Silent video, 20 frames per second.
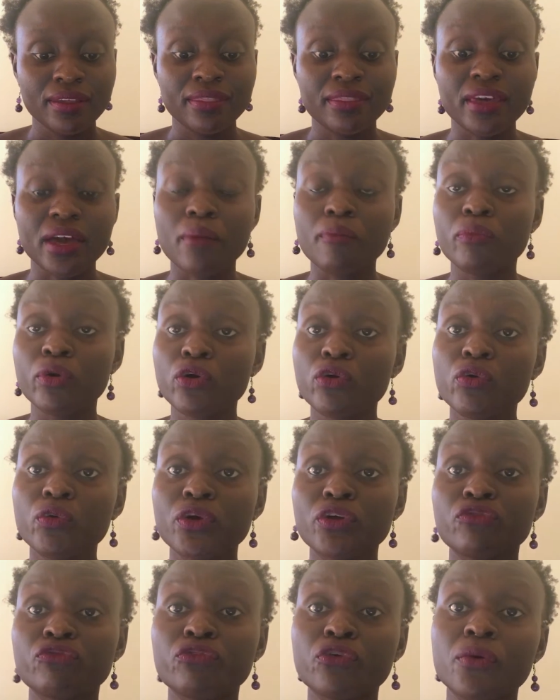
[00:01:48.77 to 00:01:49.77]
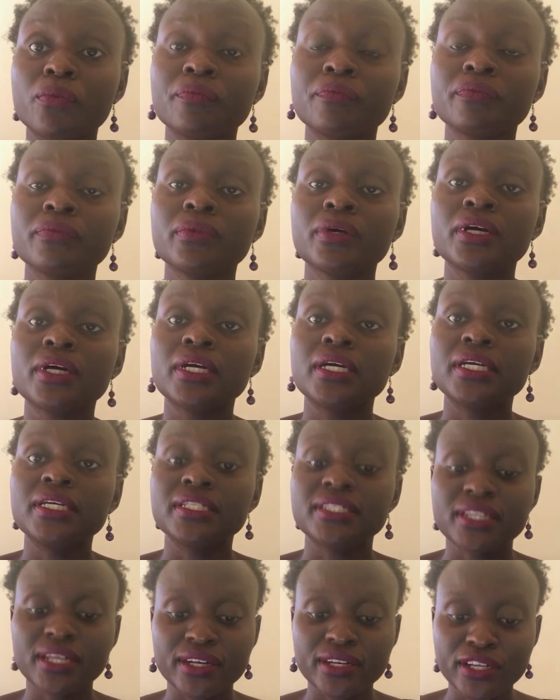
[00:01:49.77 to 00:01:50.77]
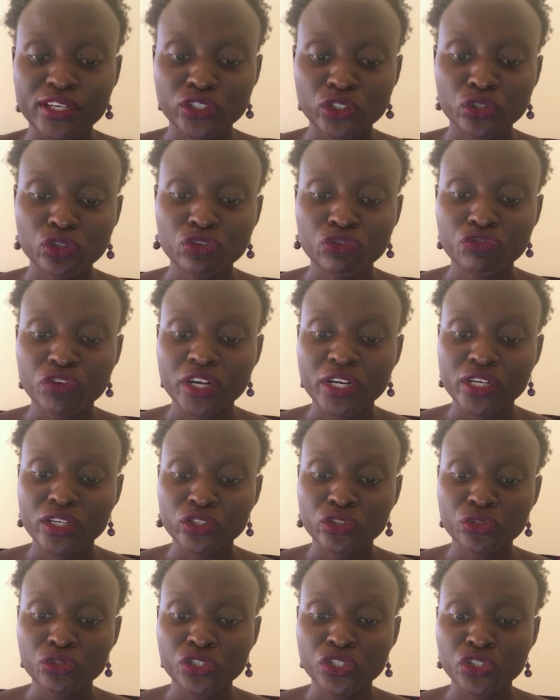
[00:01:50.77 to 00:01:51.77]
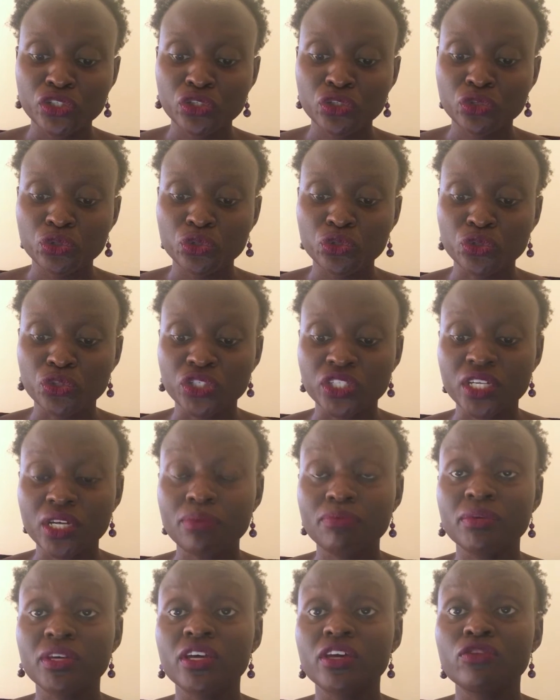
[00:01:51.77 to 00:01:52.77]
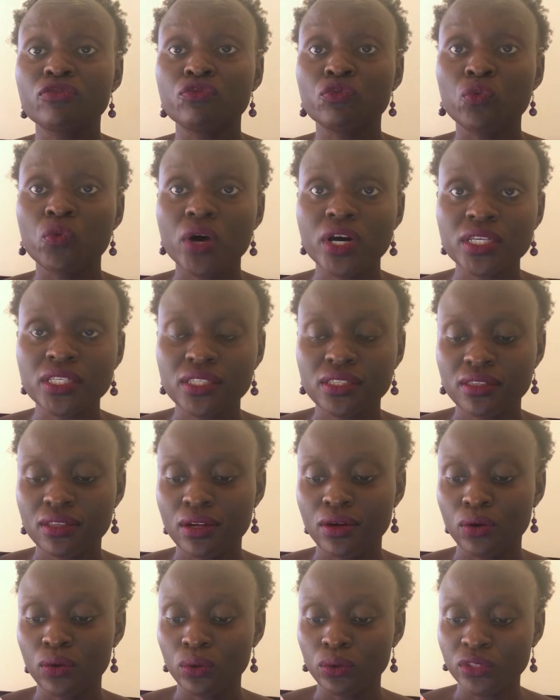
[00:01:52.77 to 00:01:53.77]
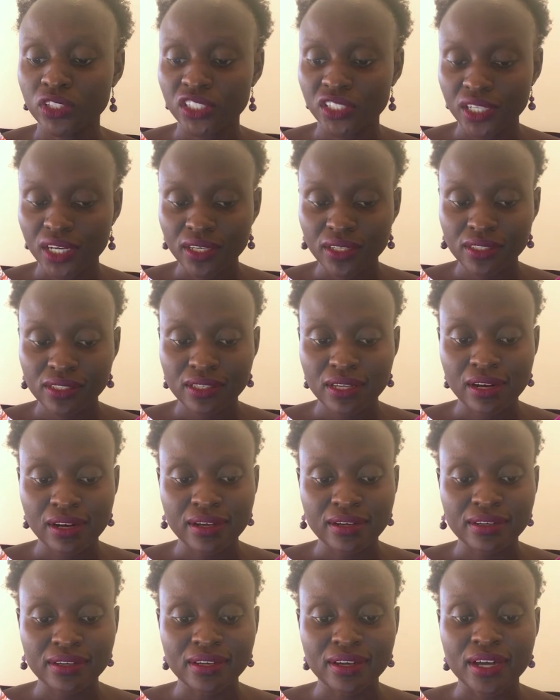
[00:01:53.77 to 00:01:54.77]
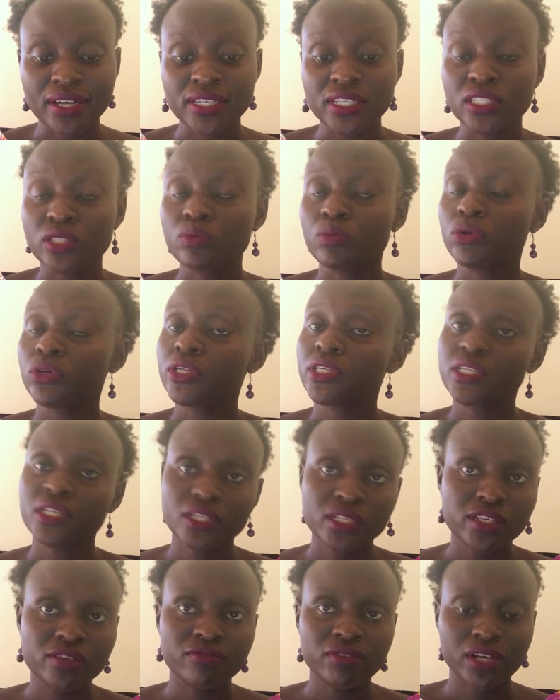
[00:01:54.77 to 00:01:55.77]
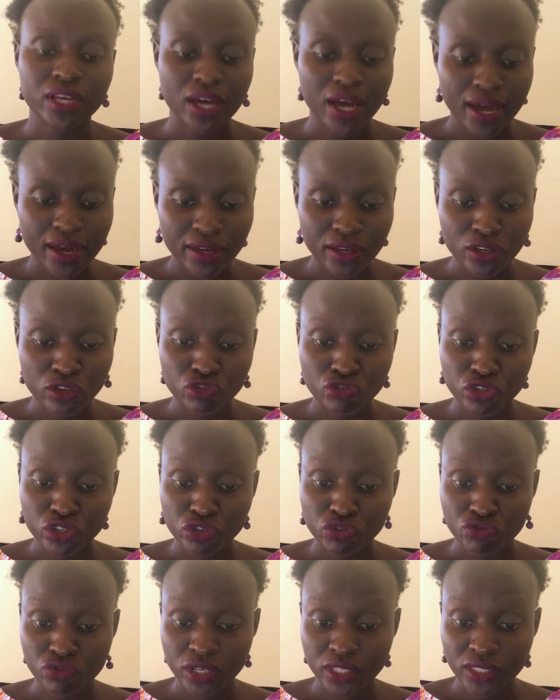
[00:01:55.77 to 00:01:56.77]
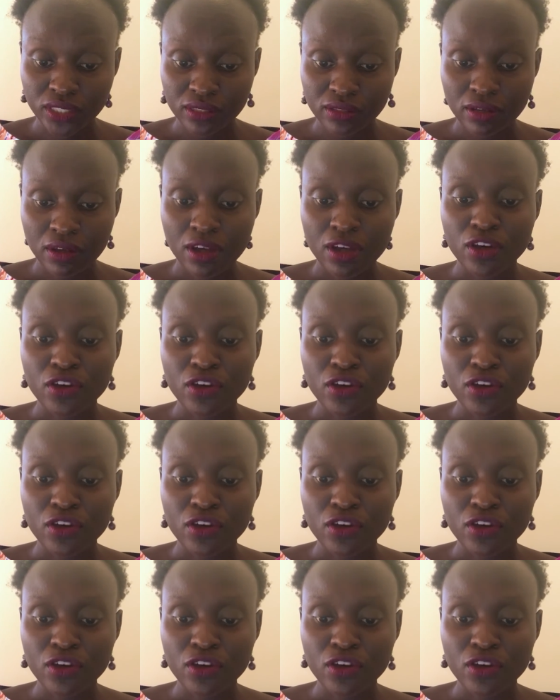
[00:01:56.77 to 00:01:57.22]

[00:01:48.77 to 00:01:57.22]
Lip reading: They are borrowing from international financial institutions that behave worse than loan sharks, lending at exploitatively high interest rates,